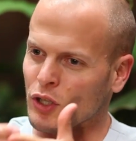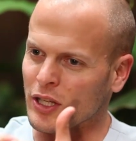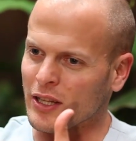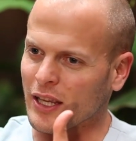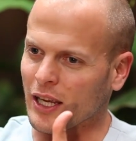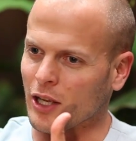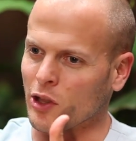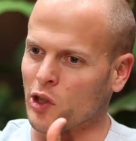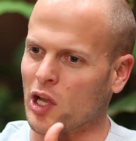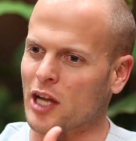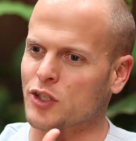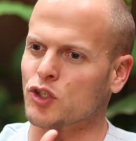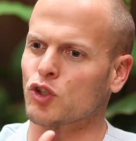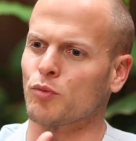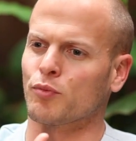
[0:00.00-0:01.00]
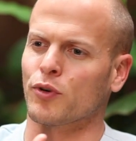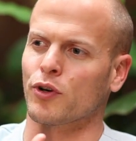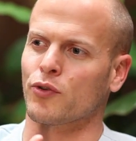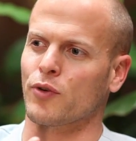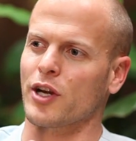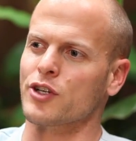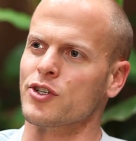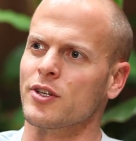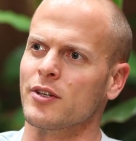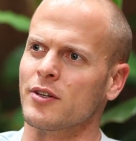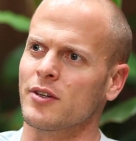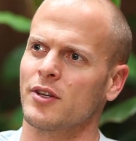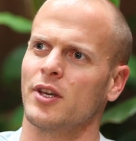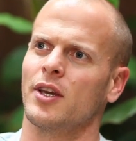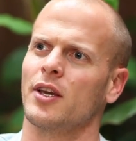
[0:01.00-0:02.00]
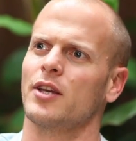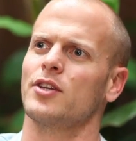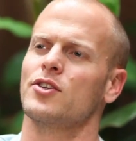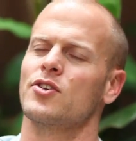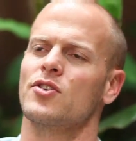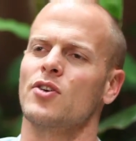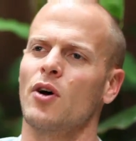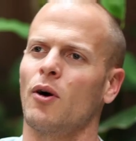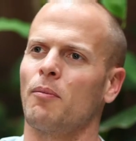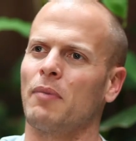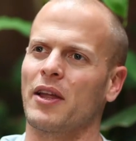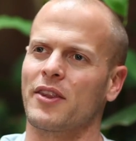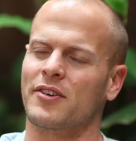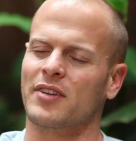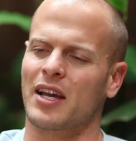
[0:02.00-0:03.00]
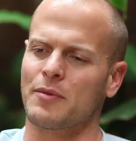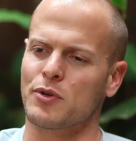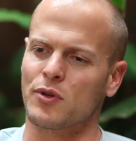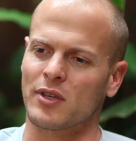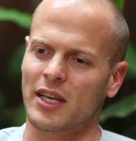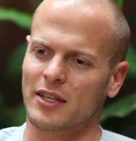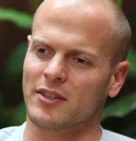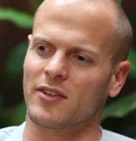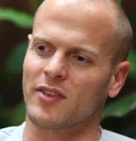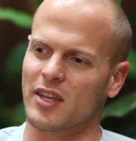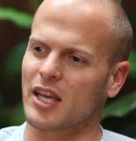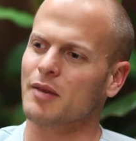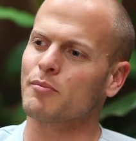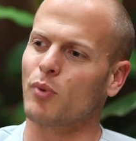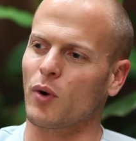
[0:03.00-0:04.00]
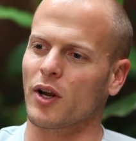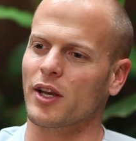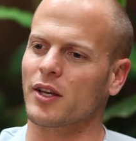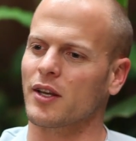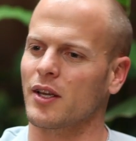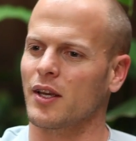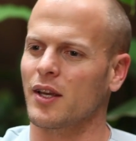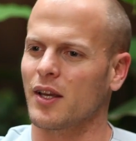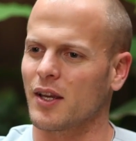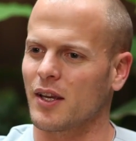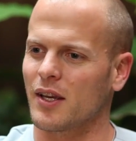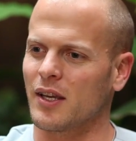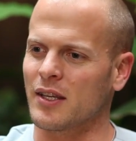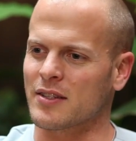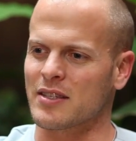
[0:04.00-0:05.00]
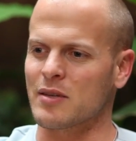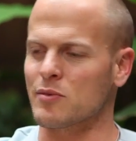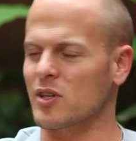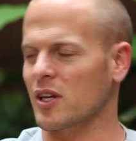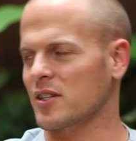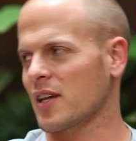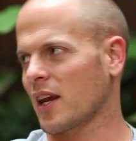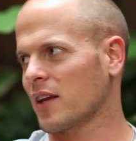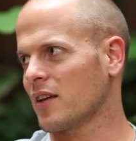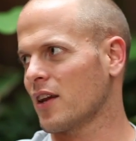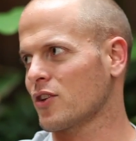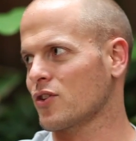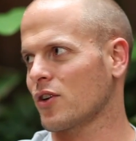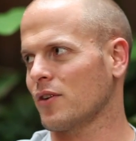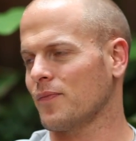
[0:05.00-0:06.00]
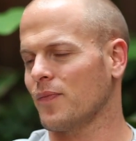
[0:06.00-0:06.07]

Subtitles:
You need like a logical progression. So by the time you get to the end point, it seems like second nature.